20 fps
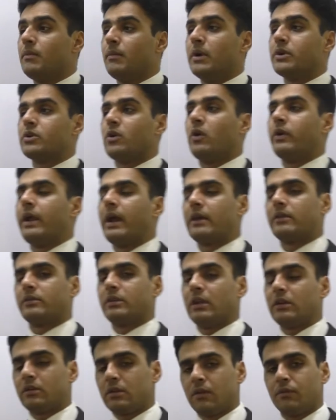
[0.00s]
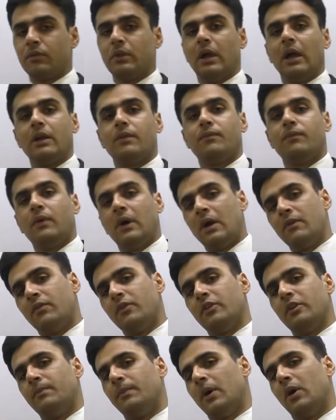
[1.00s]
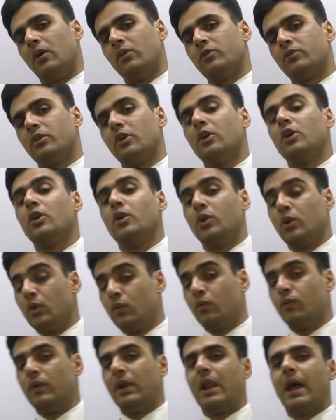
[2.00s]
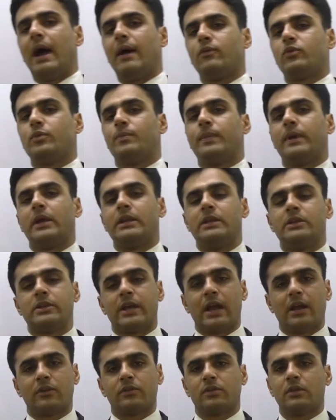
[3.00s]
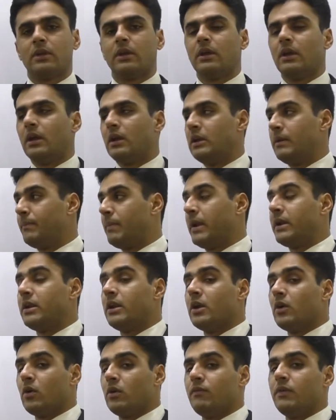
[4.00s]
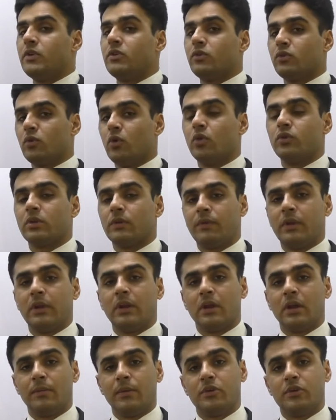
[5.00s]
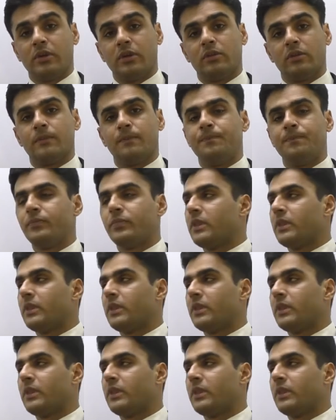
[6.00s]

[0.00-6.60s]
But on excess of that 500 pounds, you will have to pay any tax, depending on which source of income it is.